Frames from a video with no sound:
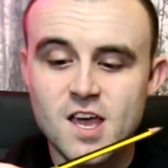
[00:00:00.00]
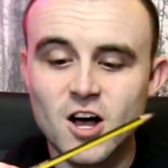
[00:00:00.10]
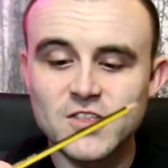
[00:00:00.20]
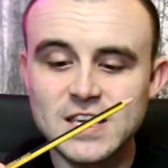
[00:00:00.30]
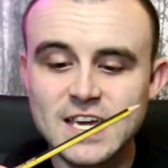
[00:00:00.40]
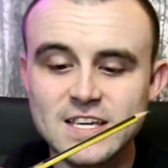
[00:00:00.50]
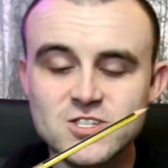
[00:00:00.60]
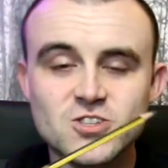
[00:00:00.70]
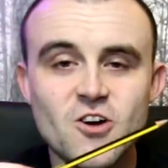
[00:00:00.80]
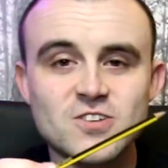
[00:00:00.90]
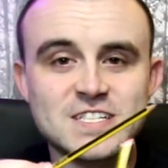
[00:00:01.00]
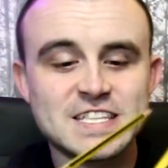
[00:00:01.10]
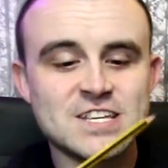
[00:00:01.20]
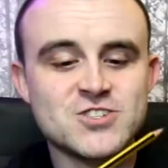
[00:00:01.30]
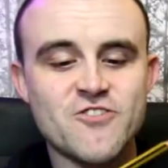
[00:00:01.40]
I think he started
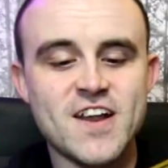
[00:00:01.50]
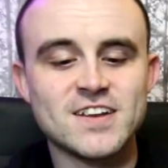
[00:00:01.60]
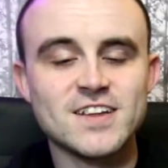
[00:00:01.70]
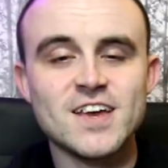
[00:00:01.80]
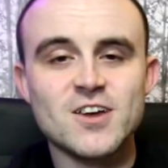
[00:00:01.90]
this trend